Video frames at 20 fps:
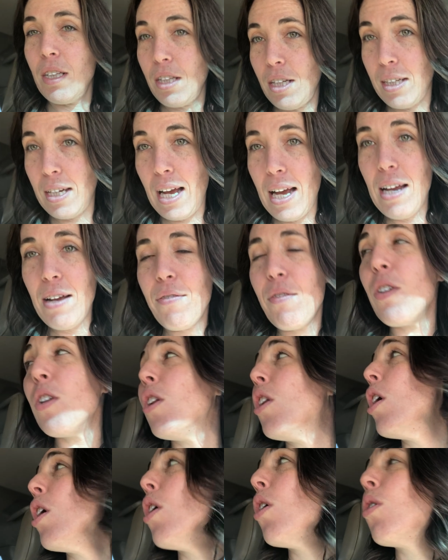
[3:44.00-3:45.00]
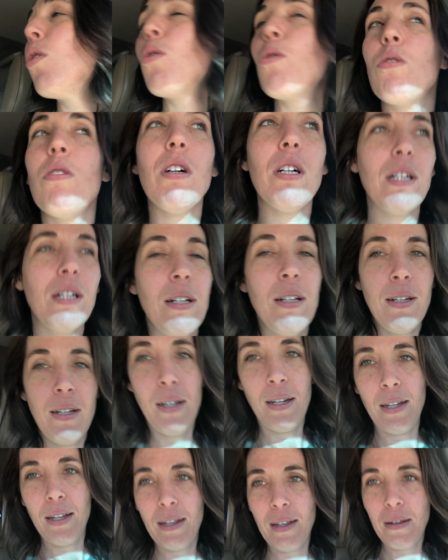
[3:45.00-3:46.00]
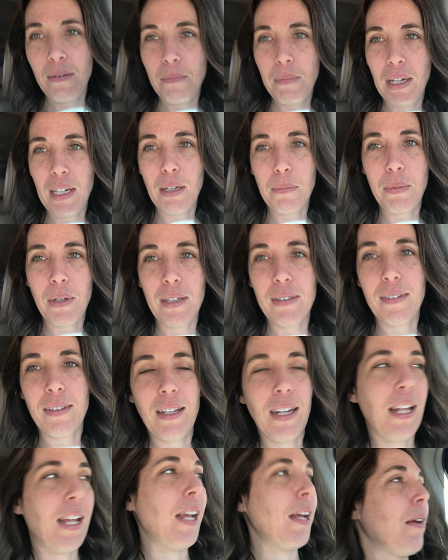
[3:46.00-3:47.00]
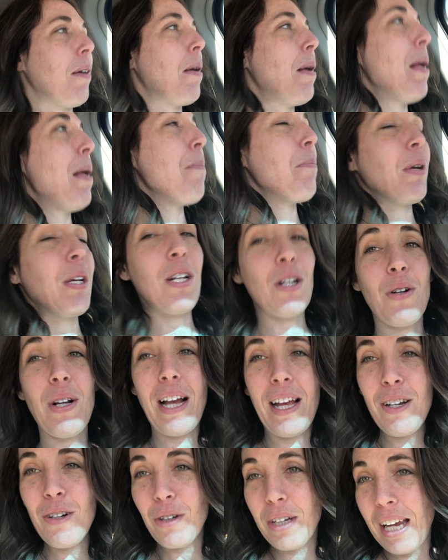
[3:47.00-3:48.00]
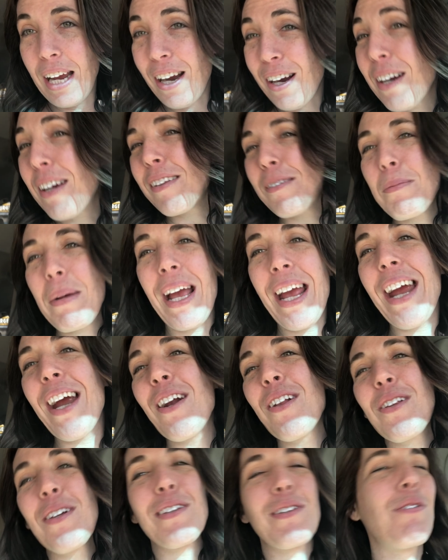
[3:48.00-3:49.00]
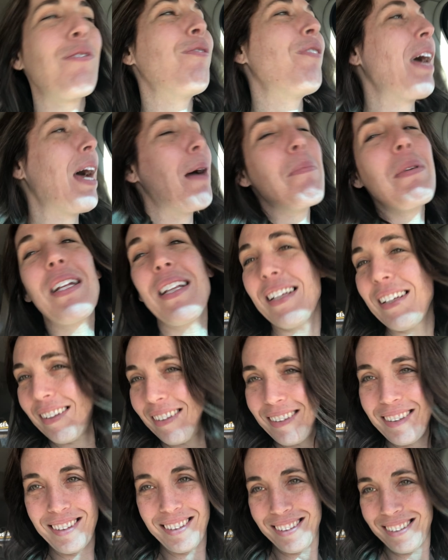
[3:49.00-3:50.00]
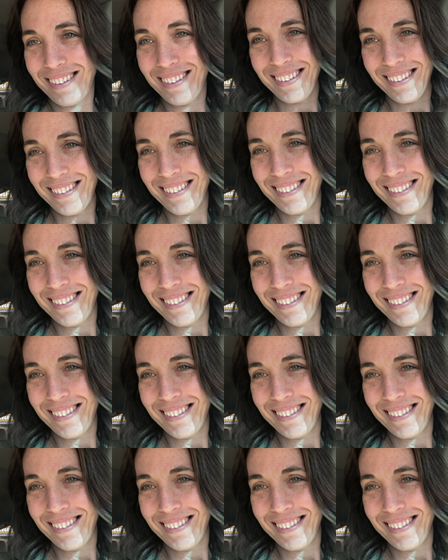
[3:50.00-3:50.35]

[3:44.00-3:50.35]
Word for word: Like, I have no makeup on today. But you know what? I don't care because my hair looks fabulous.